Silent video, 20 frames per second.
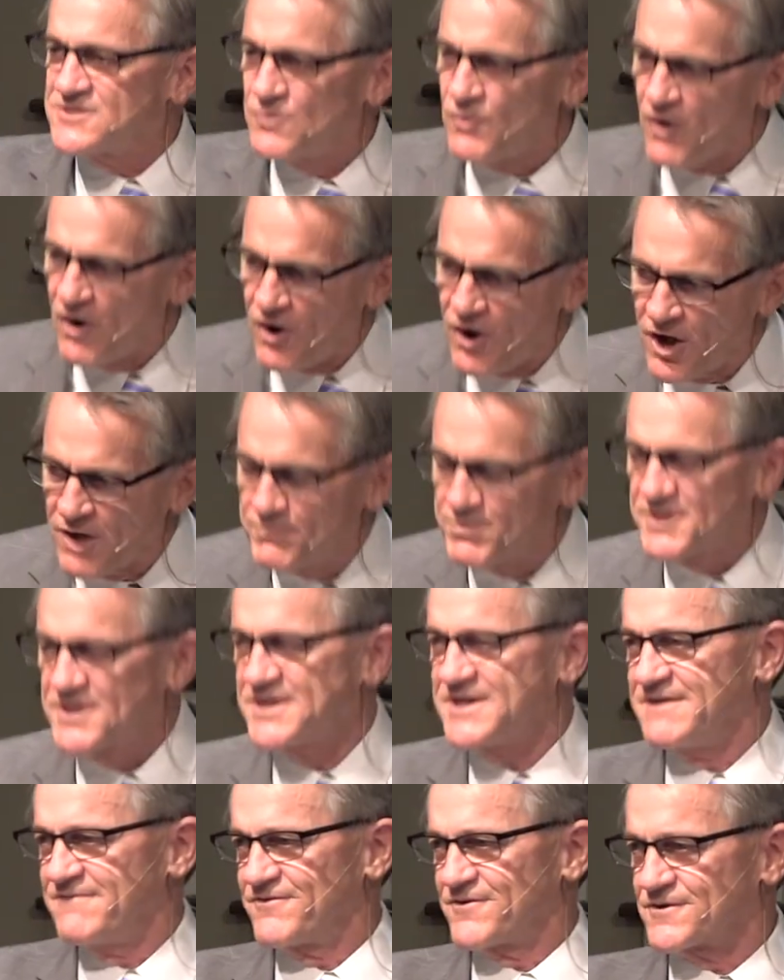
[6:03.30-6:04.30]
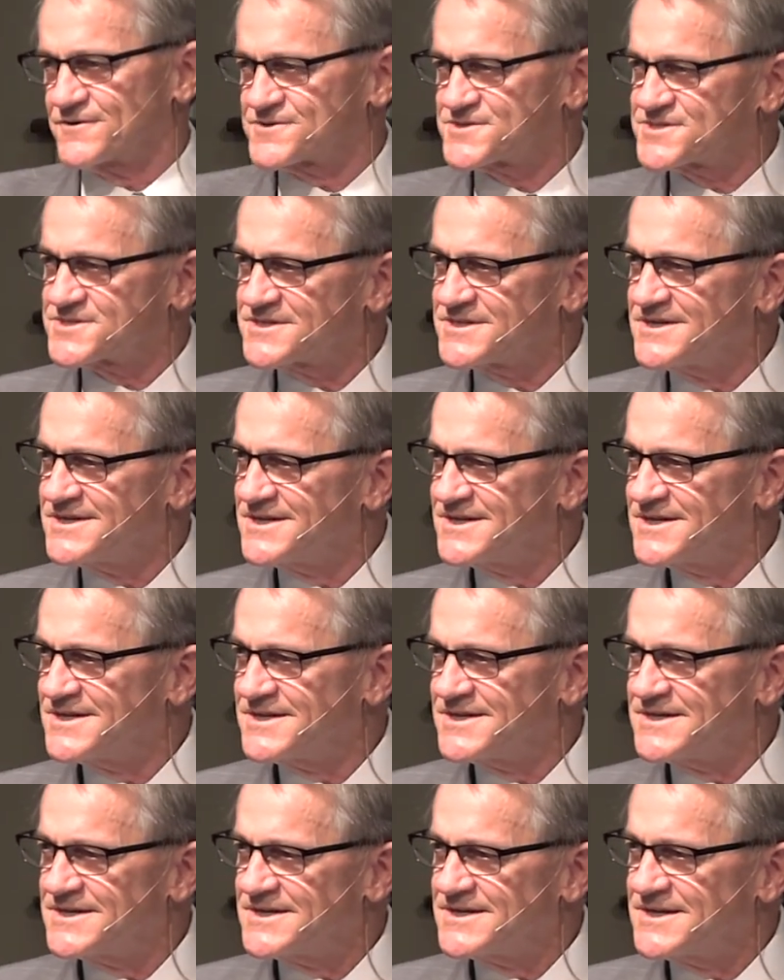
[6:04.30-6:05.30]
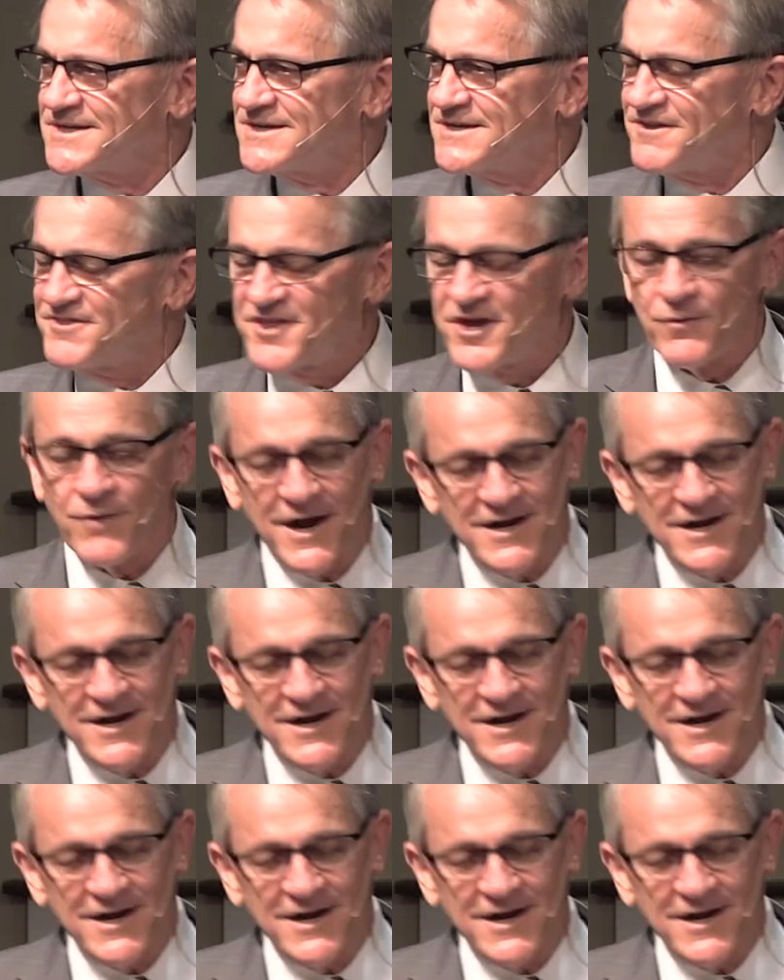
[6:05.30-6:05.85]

to all believers. Though